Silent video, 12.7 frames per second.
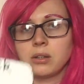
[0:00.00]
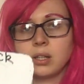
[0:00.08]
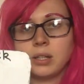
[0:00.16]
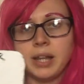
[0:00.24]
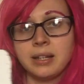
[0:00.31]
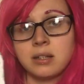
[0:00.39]

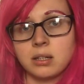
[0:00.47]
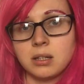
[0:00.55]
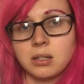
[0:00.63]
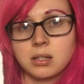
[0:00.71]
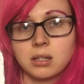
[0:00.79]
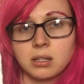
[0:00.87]

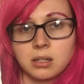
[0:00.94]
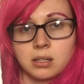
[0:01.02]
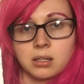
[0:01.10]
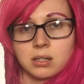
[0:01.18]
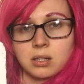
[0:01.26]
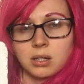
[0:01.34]
letters?
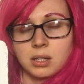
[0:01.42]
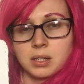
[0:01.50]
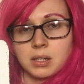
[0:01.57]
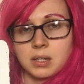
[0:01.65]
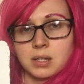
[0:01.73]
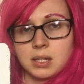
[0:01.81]
So there's
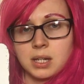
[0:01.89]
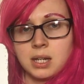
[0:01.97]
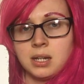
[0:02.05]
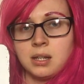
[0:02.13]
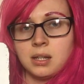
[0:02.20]
the C,